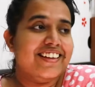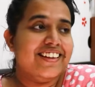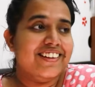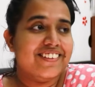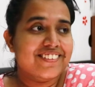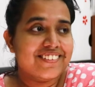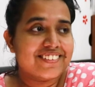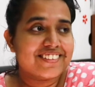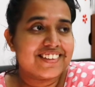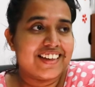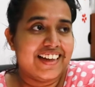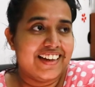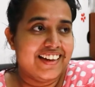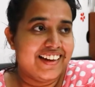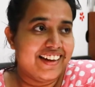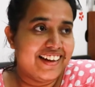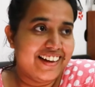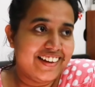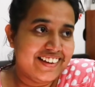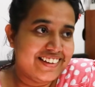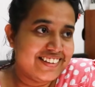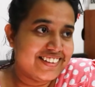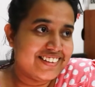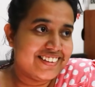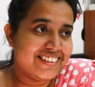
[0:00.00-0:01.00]
Inosh and
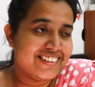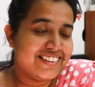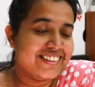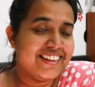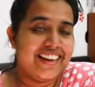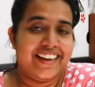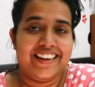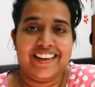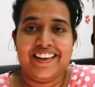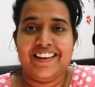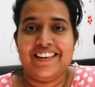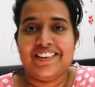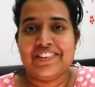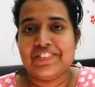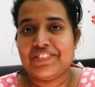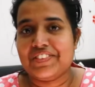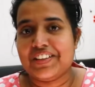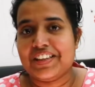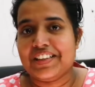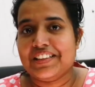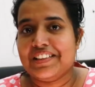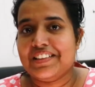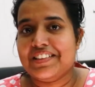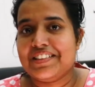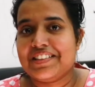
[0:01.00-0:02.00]
Aisha taking
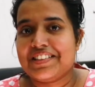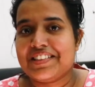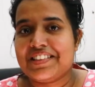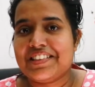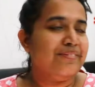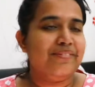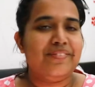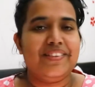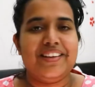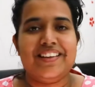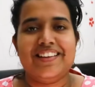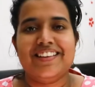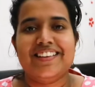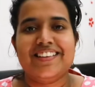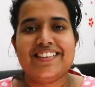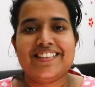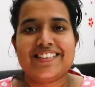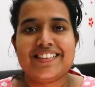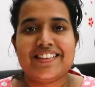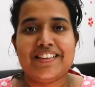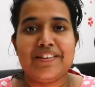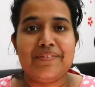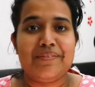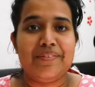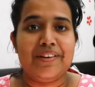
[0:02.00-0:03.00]
revenge because
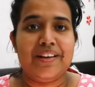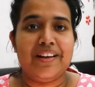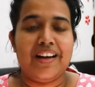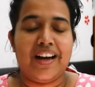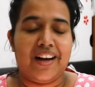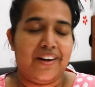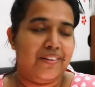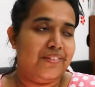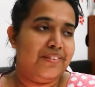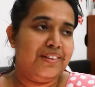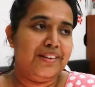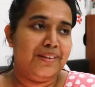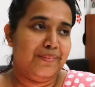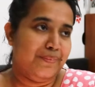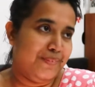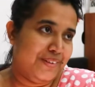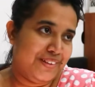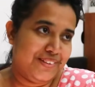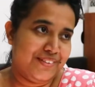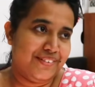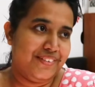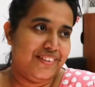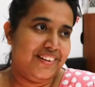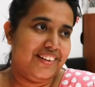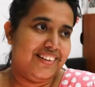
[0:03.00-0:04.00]
they've been hounding me
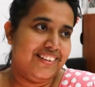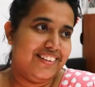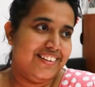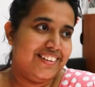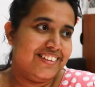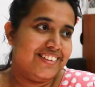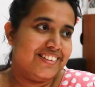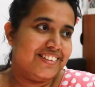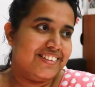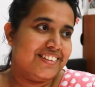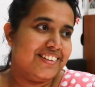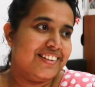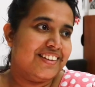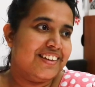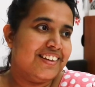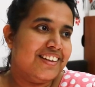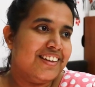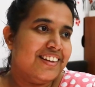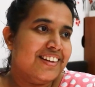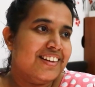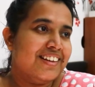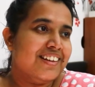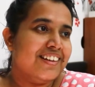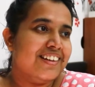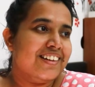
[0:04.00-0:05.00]
to read this
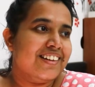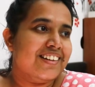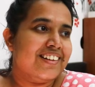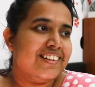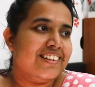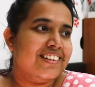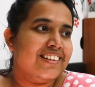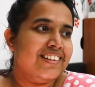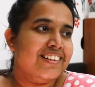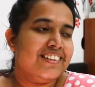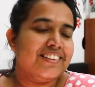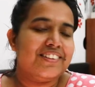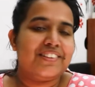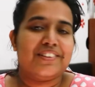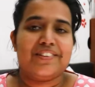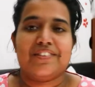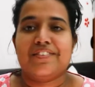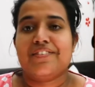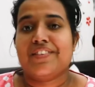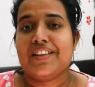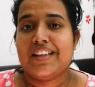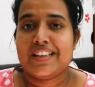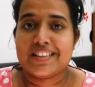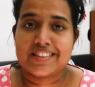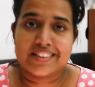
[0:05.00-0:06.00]
Throne
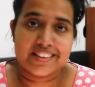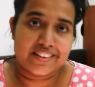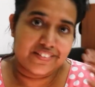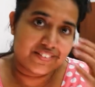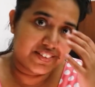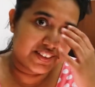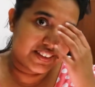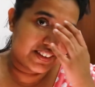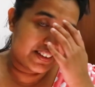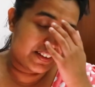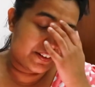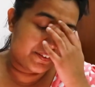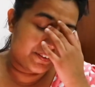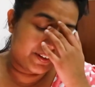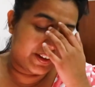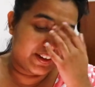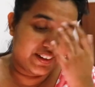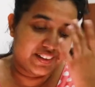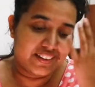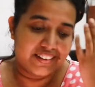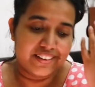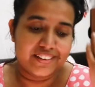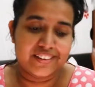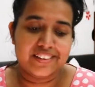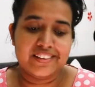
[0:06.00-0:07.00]
of Glass ever since I
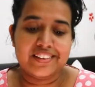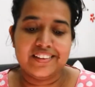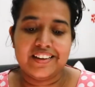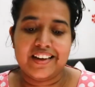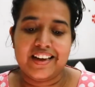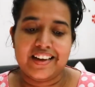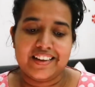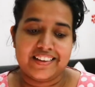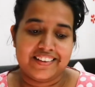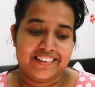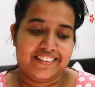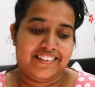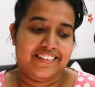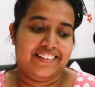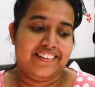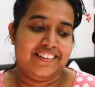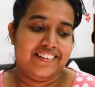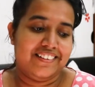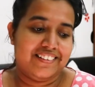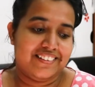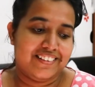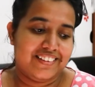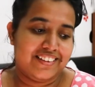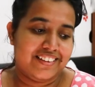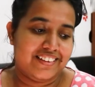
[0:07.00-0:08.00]
read
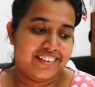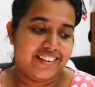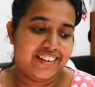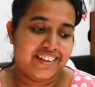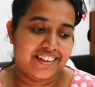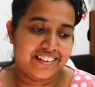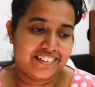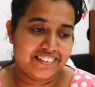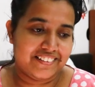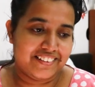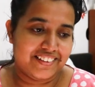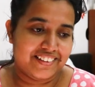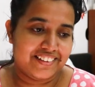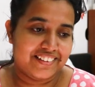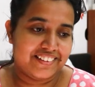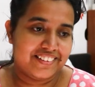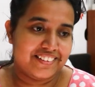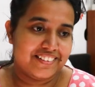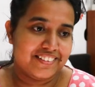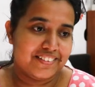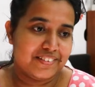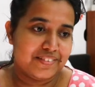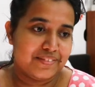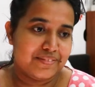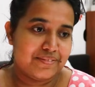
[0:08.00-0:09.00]
Akata and hated it.
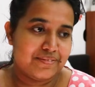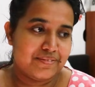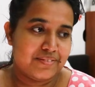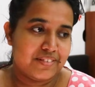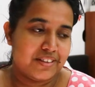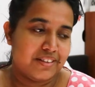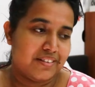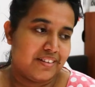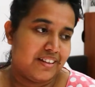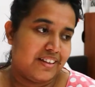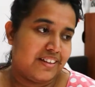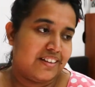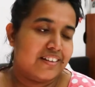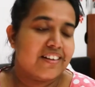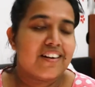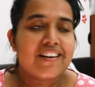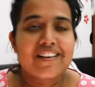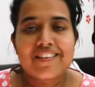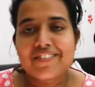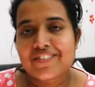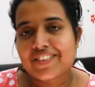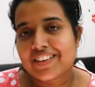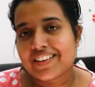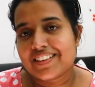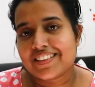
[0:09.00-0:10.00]
They're like, no,
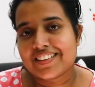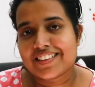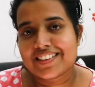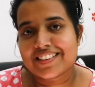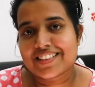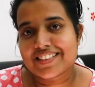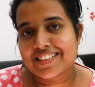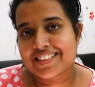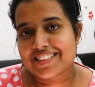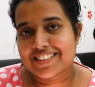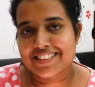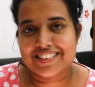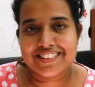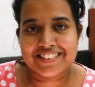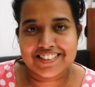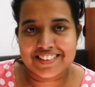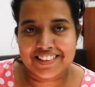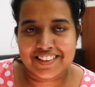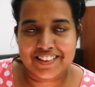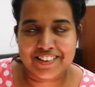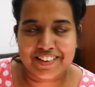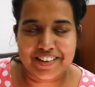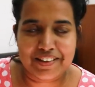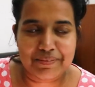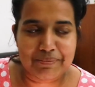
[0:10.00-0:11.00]
I'll read this because this is
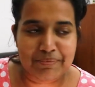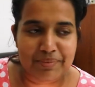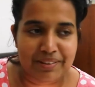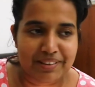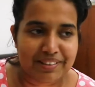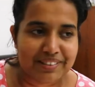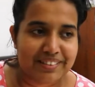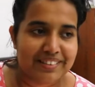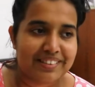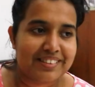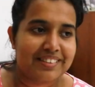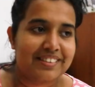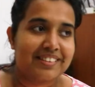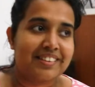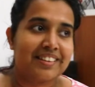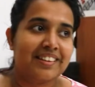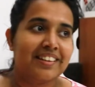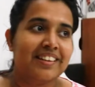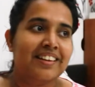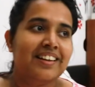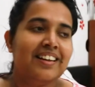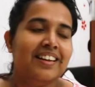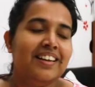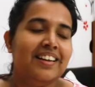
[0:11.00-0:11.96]
a great book. This is a...